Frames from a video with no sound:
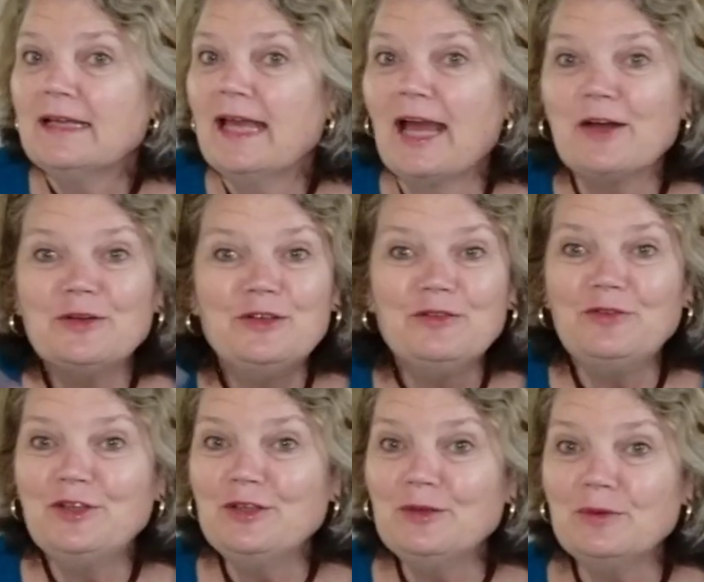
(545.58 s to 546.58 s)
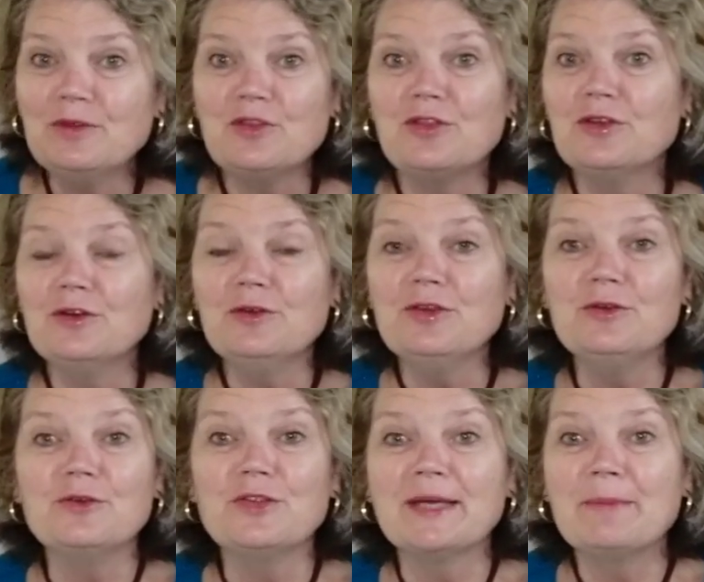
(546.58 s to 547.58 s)
Out of you and through
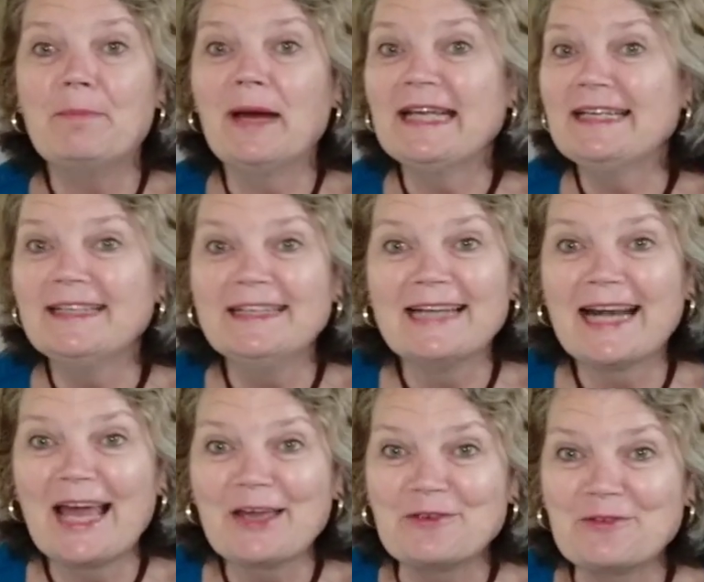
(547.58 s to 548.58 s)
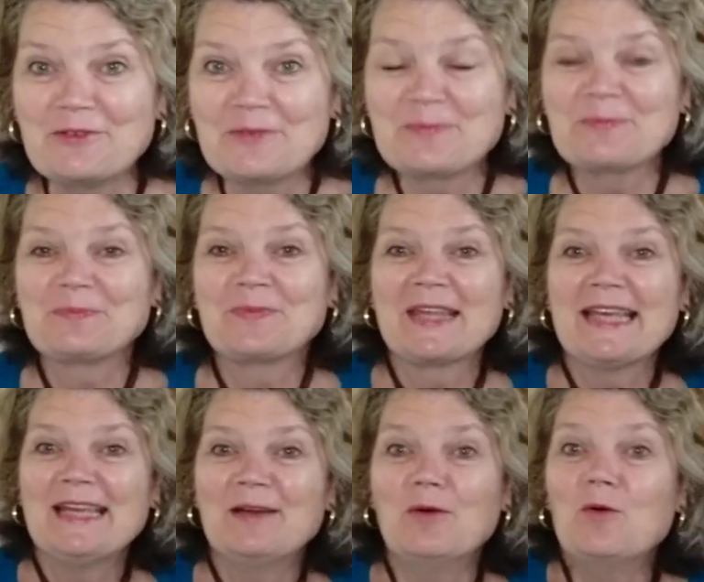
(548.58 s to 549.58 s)
you, the abundant life.
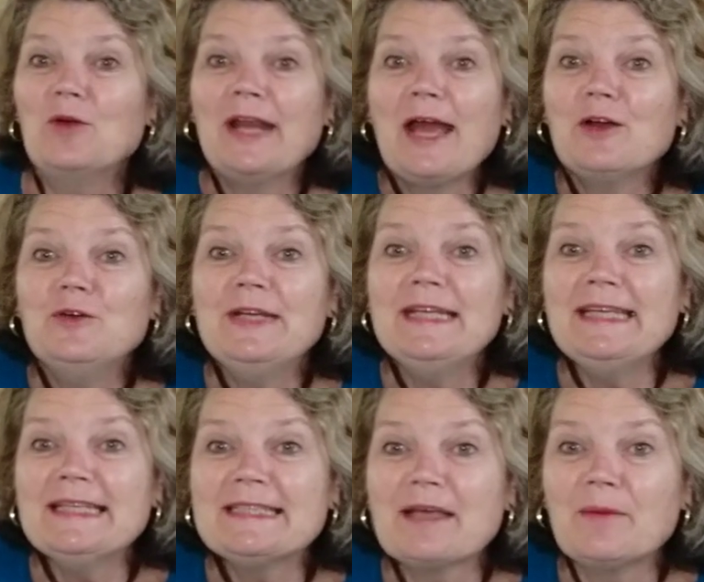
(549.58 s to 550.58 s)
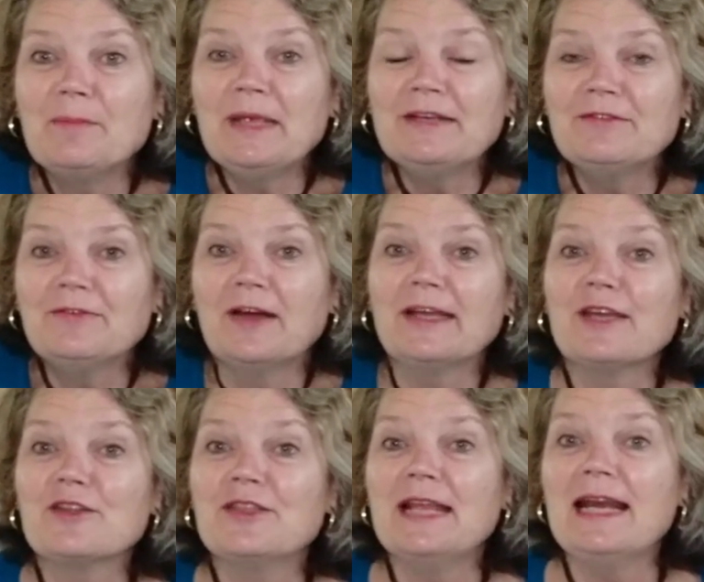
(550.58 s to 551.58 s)
All our needs are met
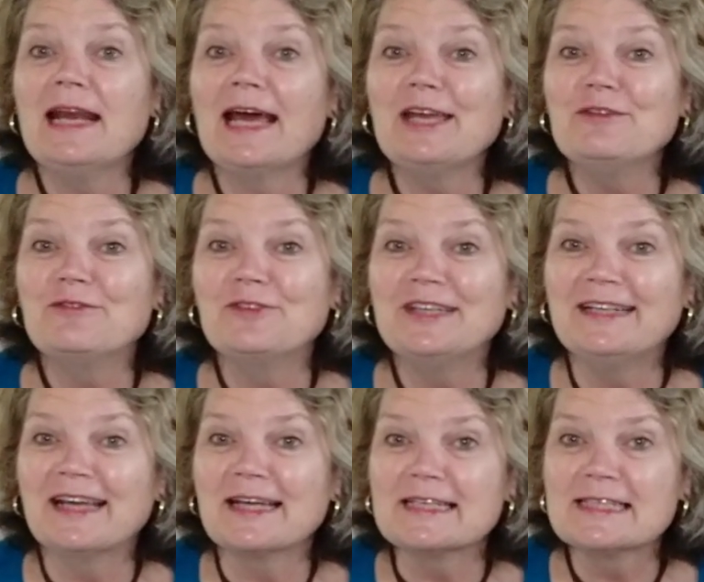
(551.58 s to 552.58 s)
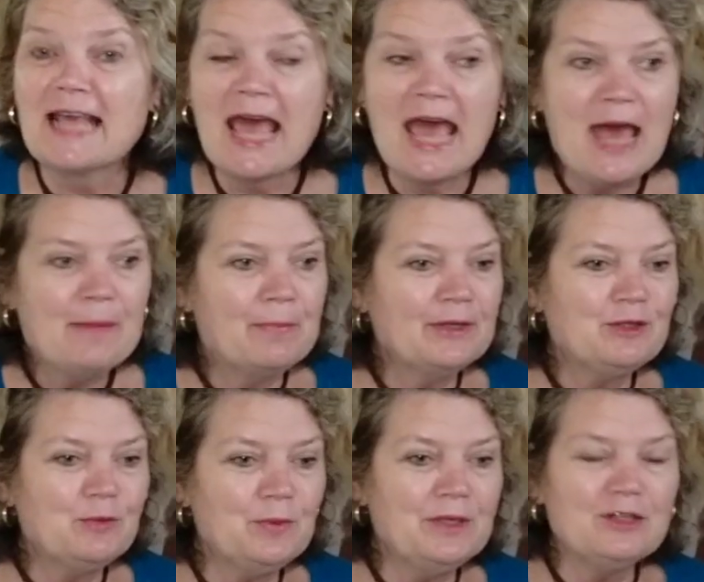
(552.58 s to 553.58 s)
via the life in us.
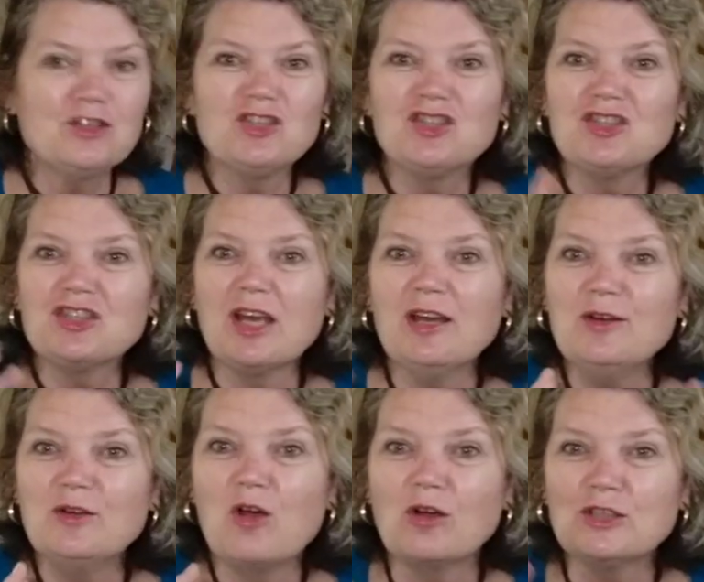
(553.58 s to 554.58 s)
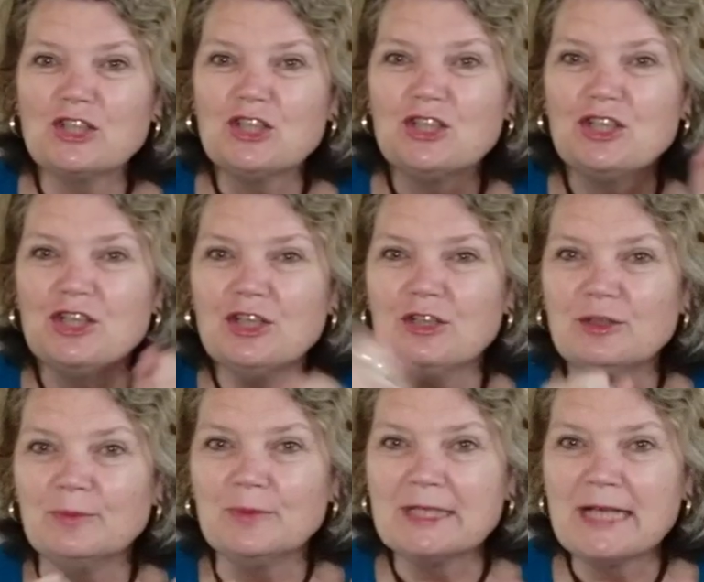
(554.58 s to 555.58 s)
But we're so
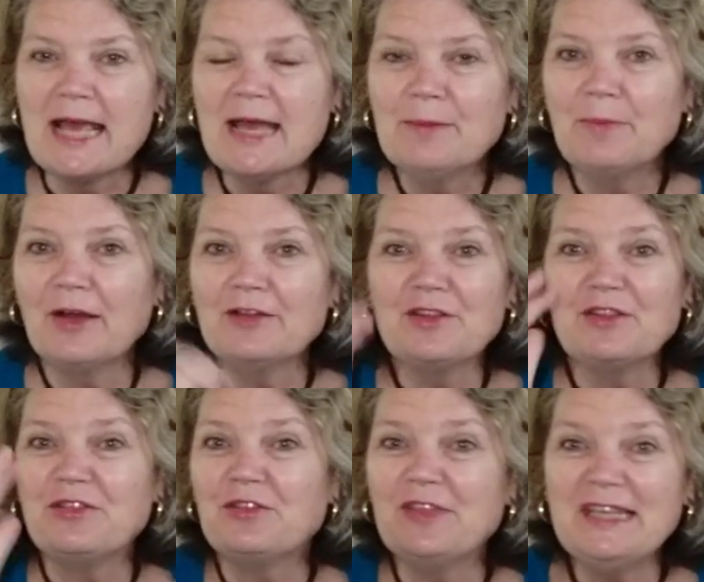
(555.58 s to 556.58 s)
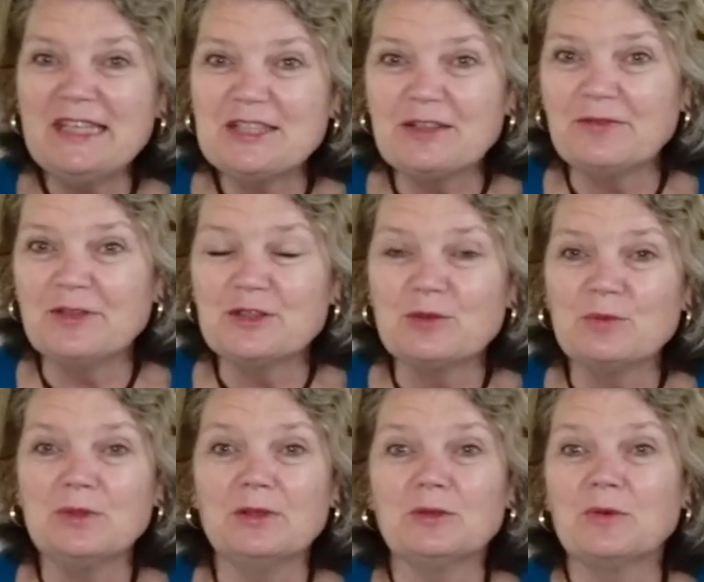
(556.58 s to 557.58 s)
consumed by the things of this
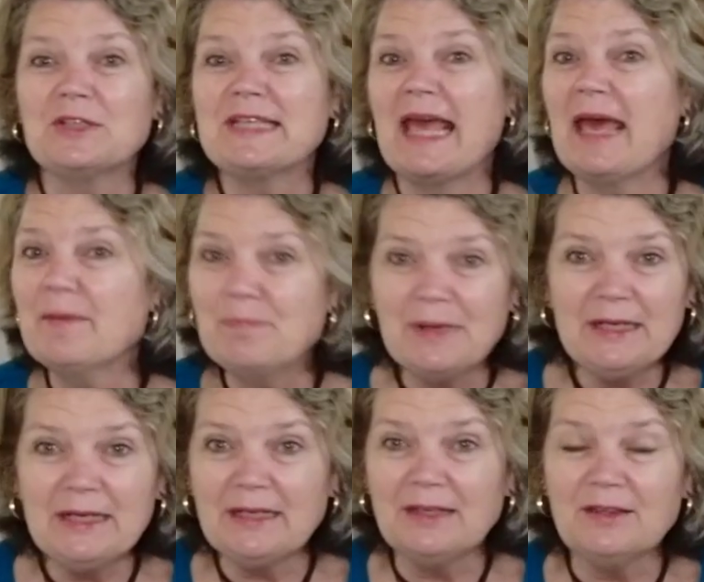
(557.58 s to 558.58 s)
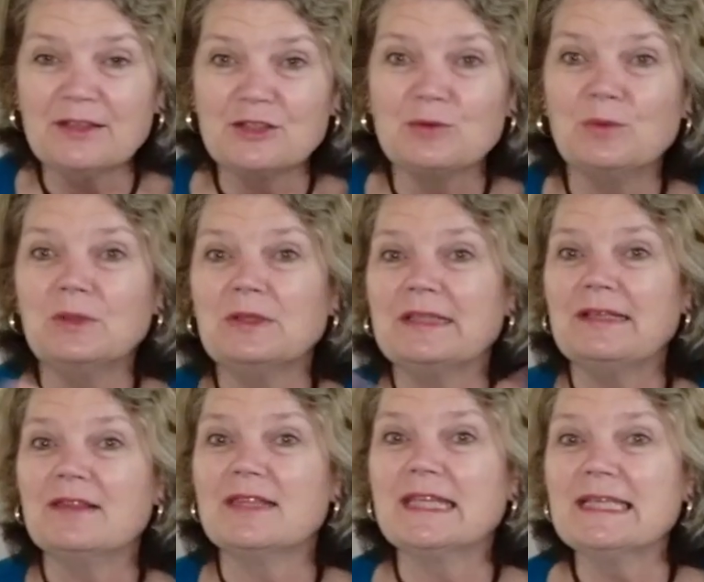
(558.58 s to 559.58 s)
world, what's happening in this world,
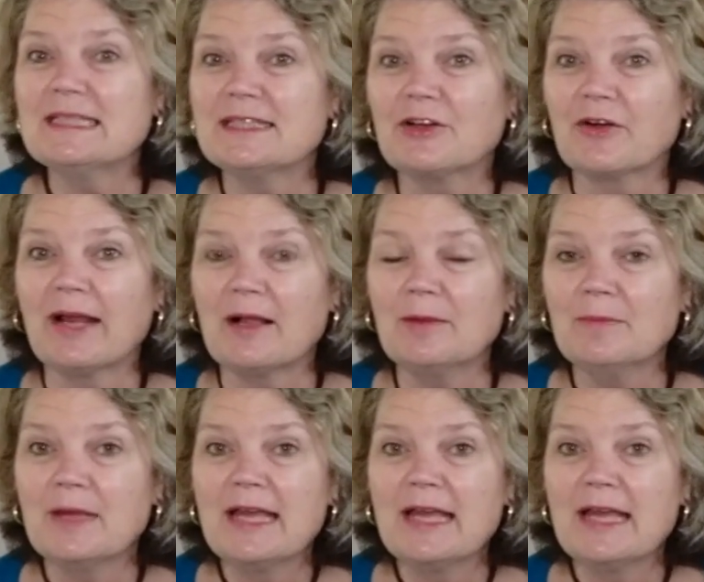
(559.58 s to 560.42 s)
in this realm,